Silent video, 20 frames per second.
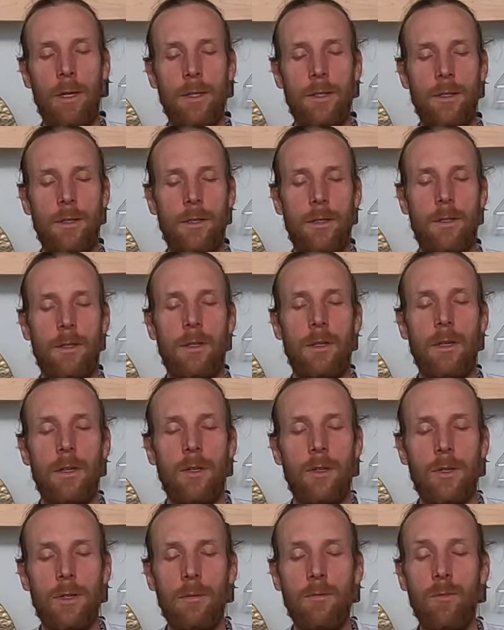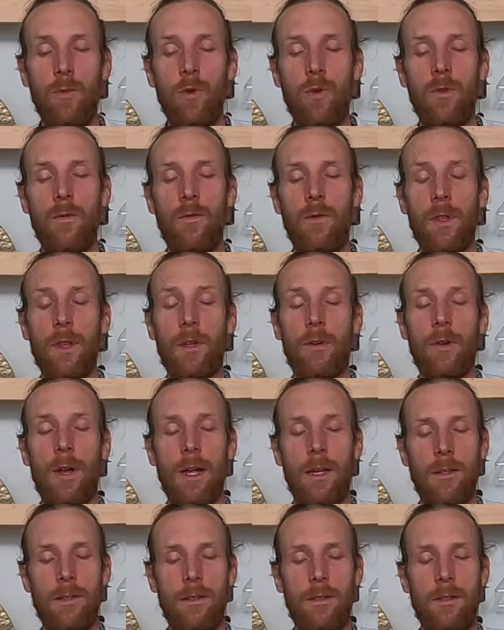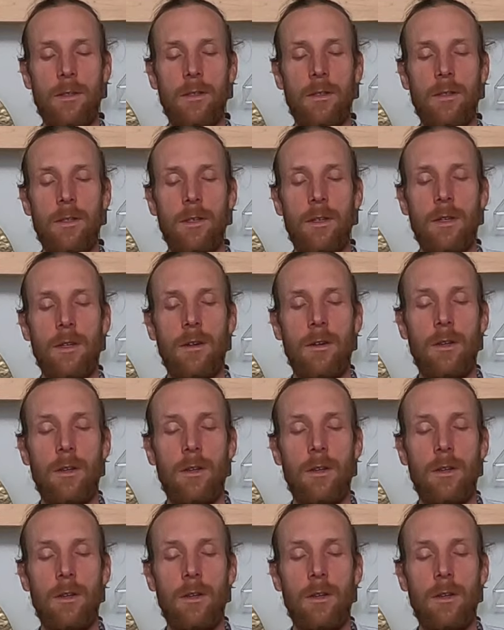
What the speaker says: us to move with grace